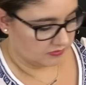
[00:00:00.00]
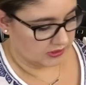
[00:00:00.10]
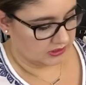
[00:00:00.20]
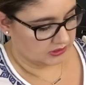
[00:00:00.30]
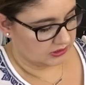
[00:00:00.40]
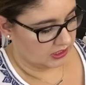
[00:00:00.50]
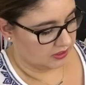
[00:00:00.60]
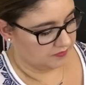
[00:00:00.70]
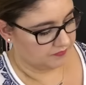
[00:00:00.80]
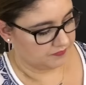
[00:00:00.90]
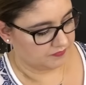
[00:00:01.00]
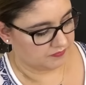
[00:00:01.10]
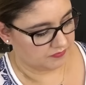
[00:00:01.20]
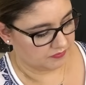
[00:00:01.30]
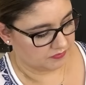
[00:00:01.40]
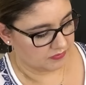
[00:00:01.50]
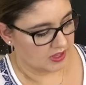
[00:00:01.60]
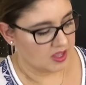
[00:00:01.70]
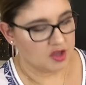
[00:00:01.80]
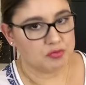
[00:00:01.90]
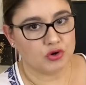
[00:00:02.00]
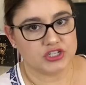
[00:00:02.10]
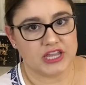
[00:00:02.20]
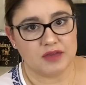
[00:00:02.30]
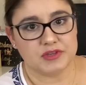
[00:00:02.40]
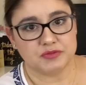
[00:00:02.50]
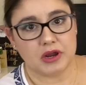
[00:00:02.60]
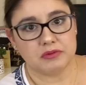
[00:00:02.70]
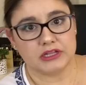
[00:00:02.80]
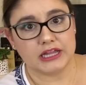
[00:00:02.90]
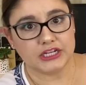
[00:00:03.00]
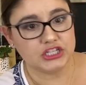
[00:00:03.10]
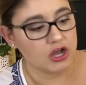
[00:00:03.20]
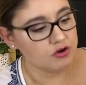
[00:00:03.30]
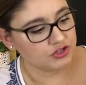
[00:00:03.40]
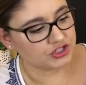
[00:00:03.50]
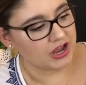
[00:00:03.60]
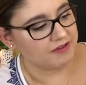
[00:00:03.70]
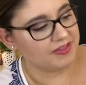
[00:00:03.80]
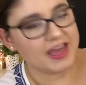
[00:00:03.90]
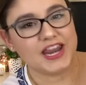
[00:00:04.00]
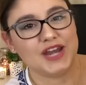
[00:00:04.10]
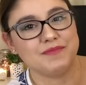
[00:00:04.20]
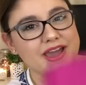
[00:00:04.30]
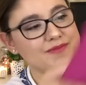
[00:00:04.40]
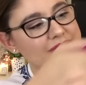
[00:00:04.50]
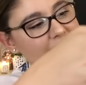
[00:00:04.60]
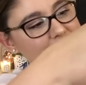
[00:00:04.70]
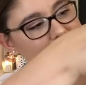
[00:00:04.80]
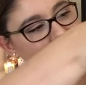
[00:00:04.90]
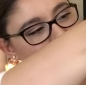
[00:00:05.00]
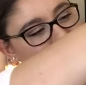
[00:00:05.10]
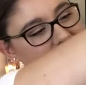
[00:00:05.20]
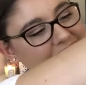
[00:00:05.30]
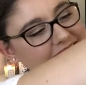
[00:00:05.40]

let's see. Poor Sam is probably like, don't shove that in my baby.